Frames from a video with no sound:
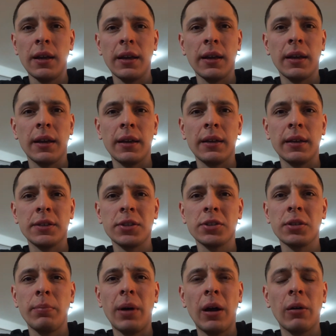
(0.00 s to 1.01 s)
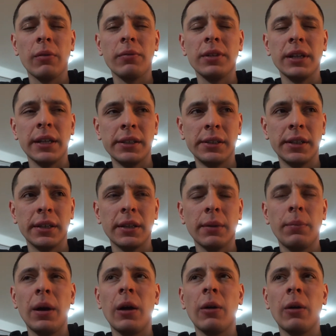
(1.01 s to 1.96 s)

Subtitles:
And it's just the power of the internet, and